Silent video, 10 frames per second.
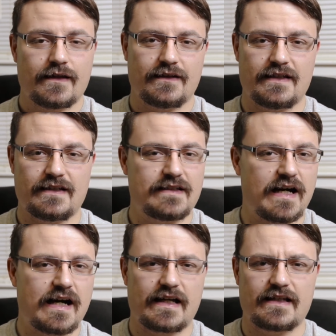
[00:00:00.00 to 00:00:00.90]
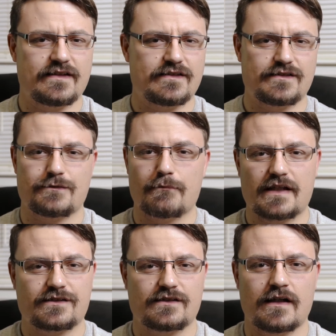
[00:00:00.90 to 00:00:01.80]
the dye is
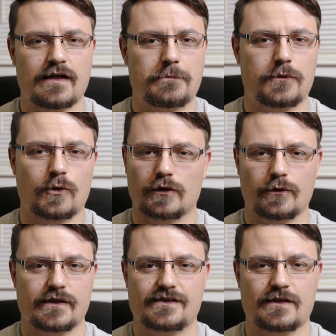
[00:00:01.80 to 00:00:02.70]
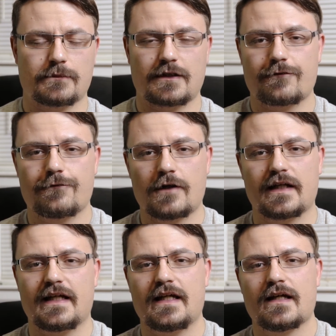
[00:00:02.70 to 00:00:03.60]
messed up or doing something
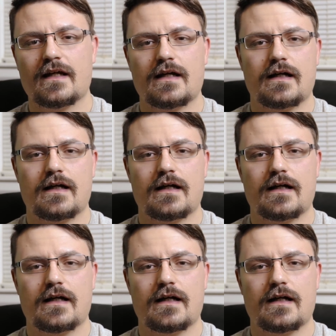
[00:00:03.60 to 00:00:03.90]
funny.